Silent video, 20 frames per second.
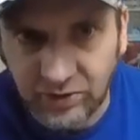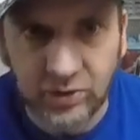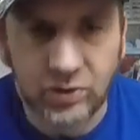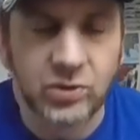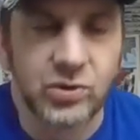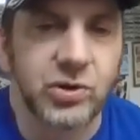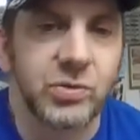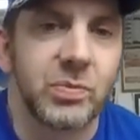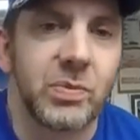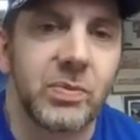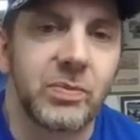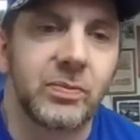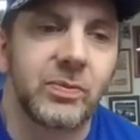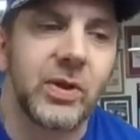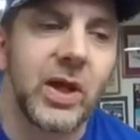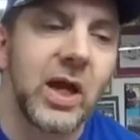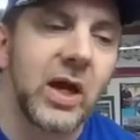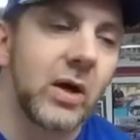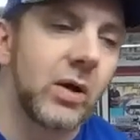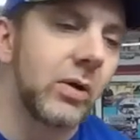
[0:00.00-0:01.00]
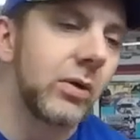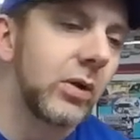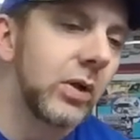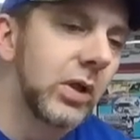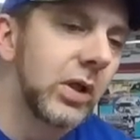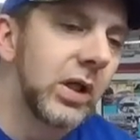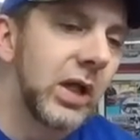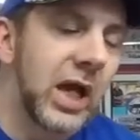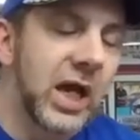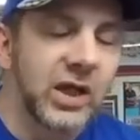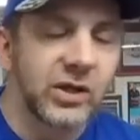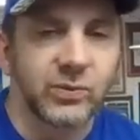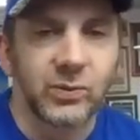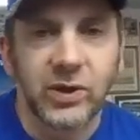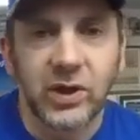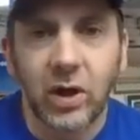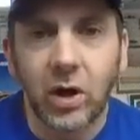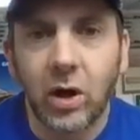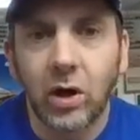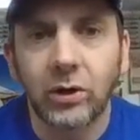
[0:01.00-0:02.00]
Dudes. Now, as
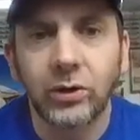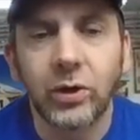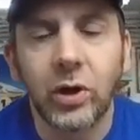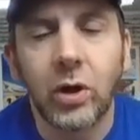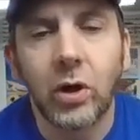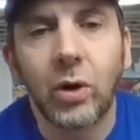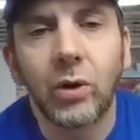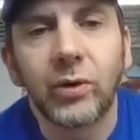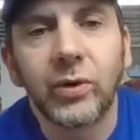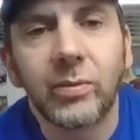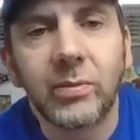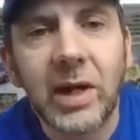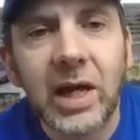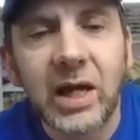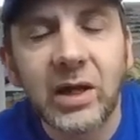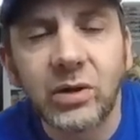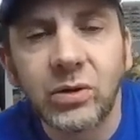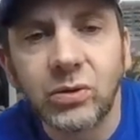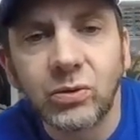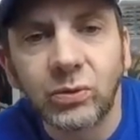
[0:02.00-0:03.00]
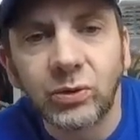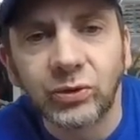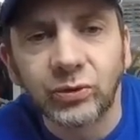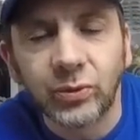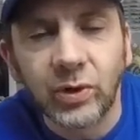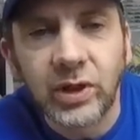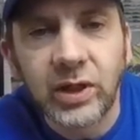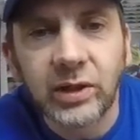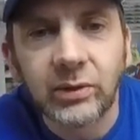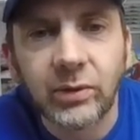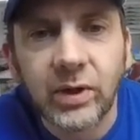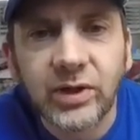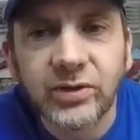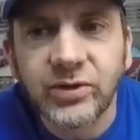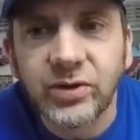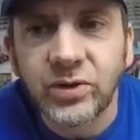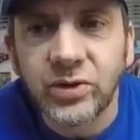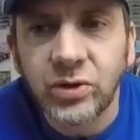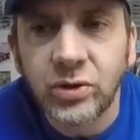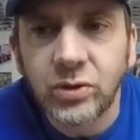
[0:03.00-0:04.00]
we all know, the man who was running
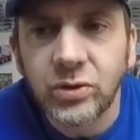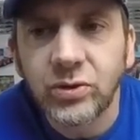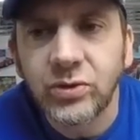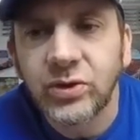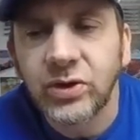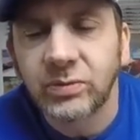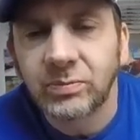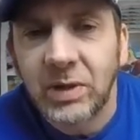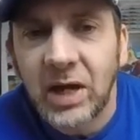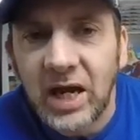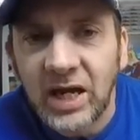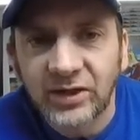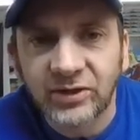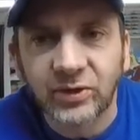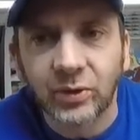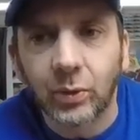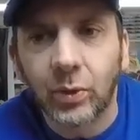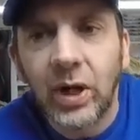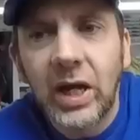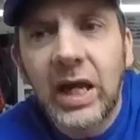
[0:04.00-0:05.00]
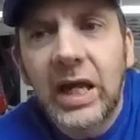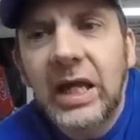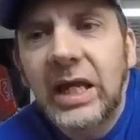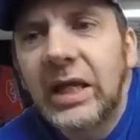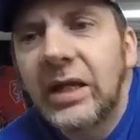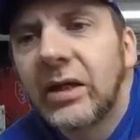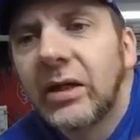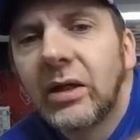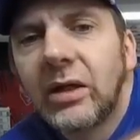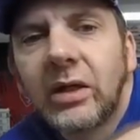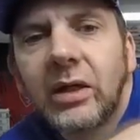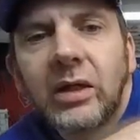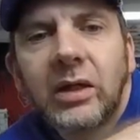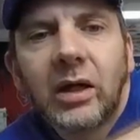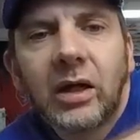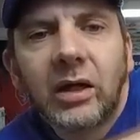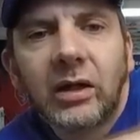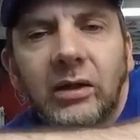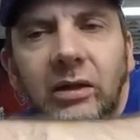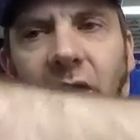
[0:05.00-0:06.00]
Resin Dudes passed away.
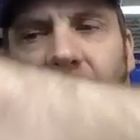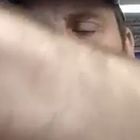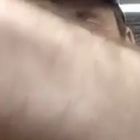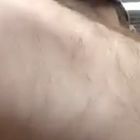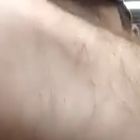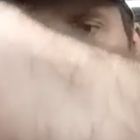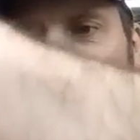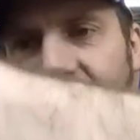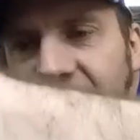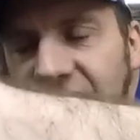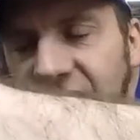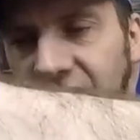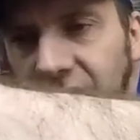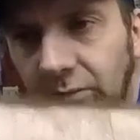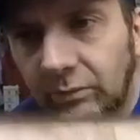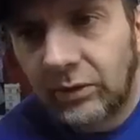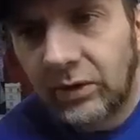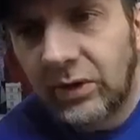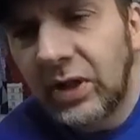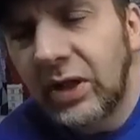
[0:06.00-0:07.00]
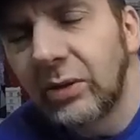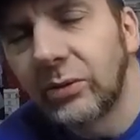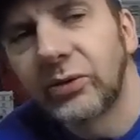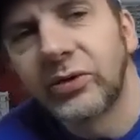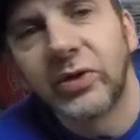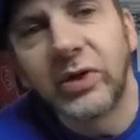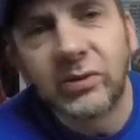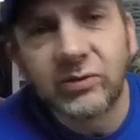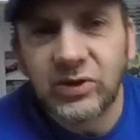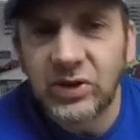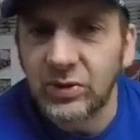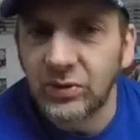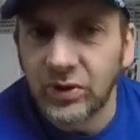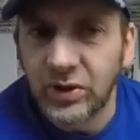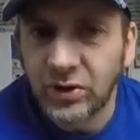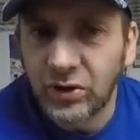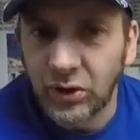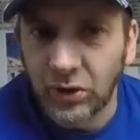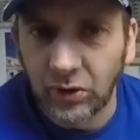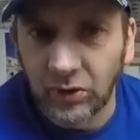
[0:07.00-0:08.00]
Uh, last, well, I think it was, it was either
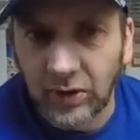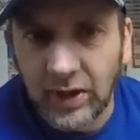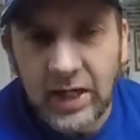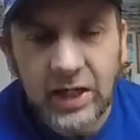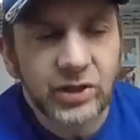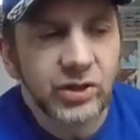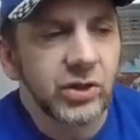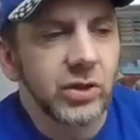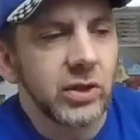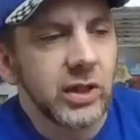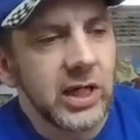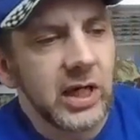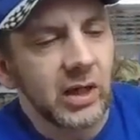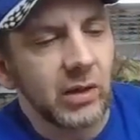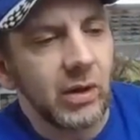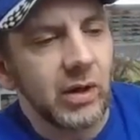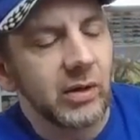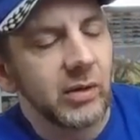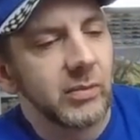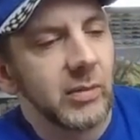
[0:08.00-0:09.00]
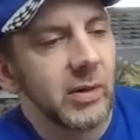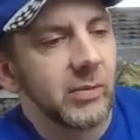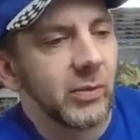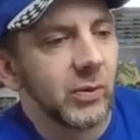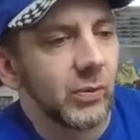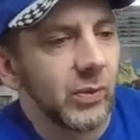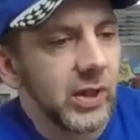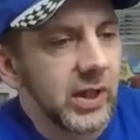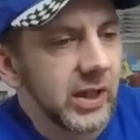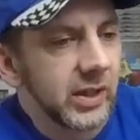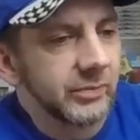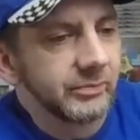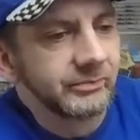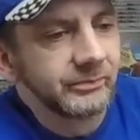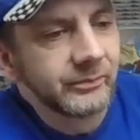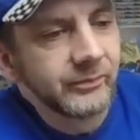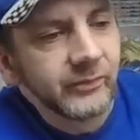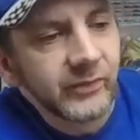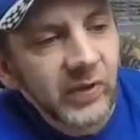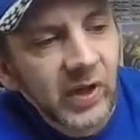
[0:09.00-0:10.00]
this year or last year. I can't quite remember when.
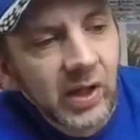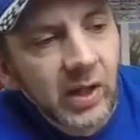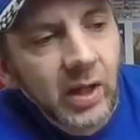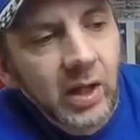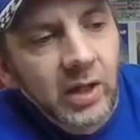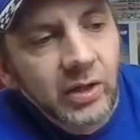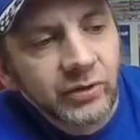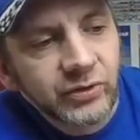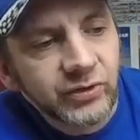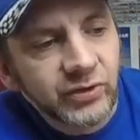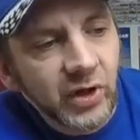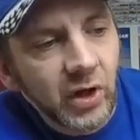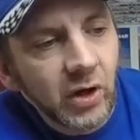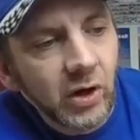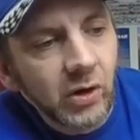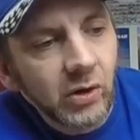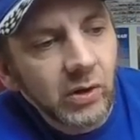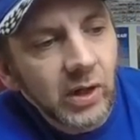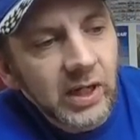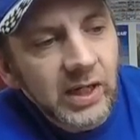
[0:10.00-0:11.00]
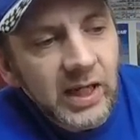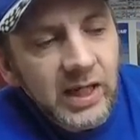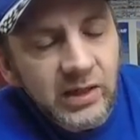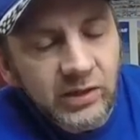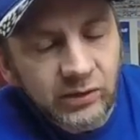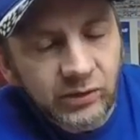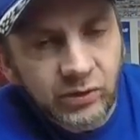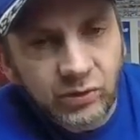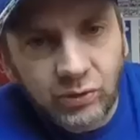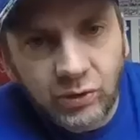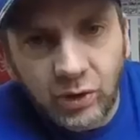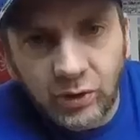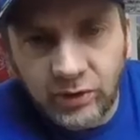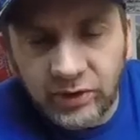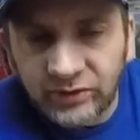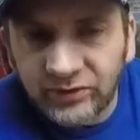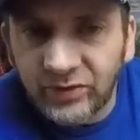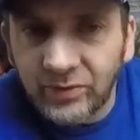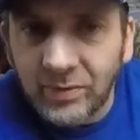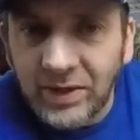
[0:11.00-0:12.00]
So, and I do know
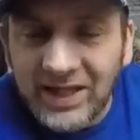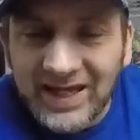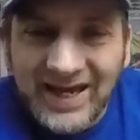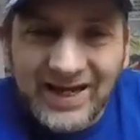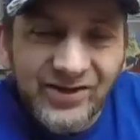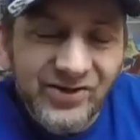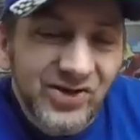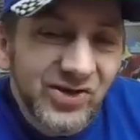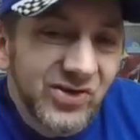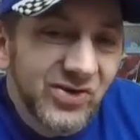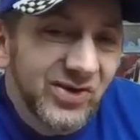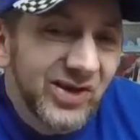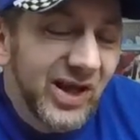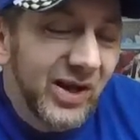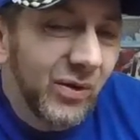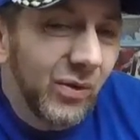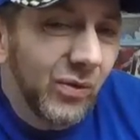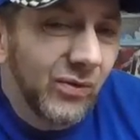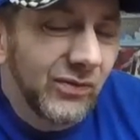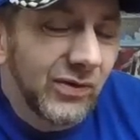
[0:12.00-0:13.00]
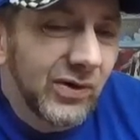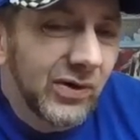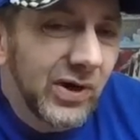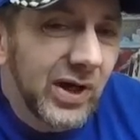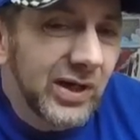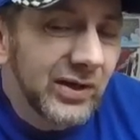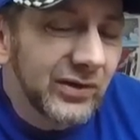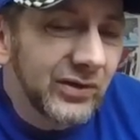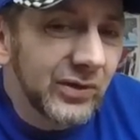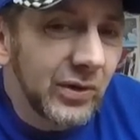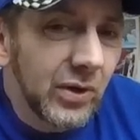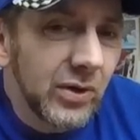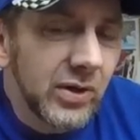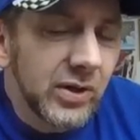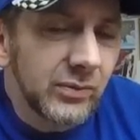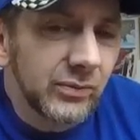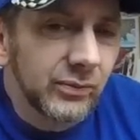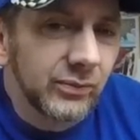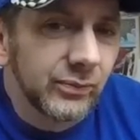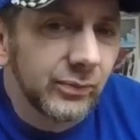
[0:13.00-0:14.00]
that somebody actually took that over and
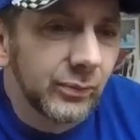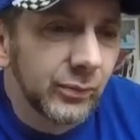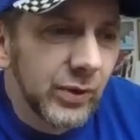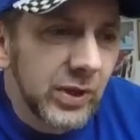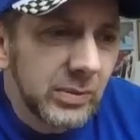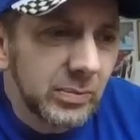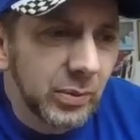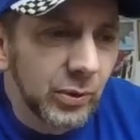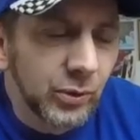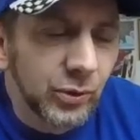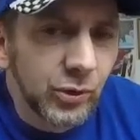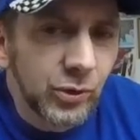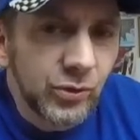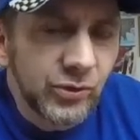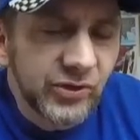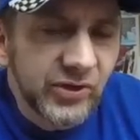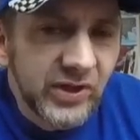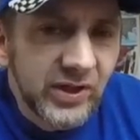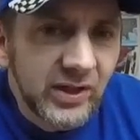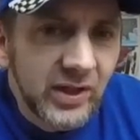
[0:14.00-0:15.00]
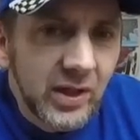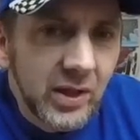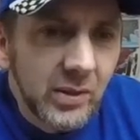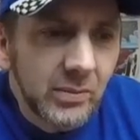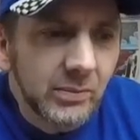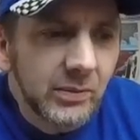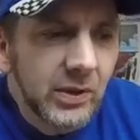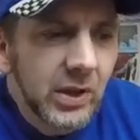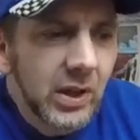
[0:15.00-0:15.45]
started reproducing them,